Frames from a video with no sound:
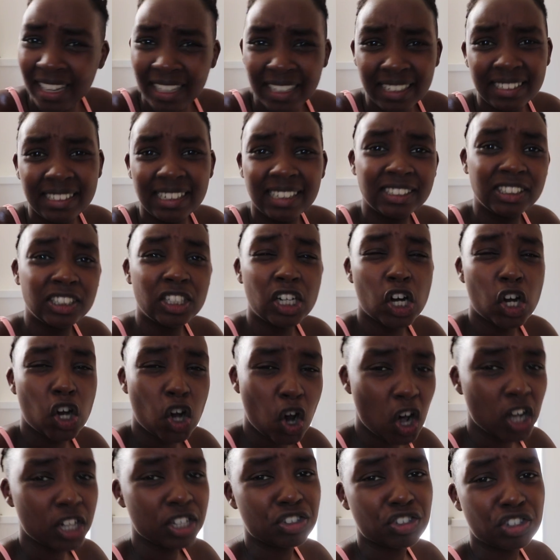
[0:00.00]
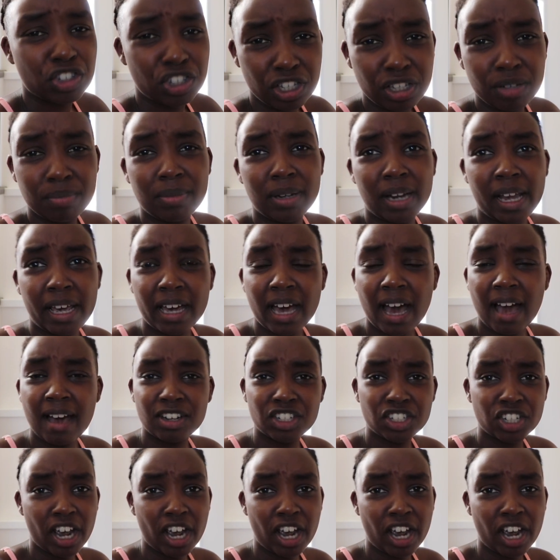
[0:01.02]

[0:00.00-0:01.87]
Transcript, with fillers: he does not seem like a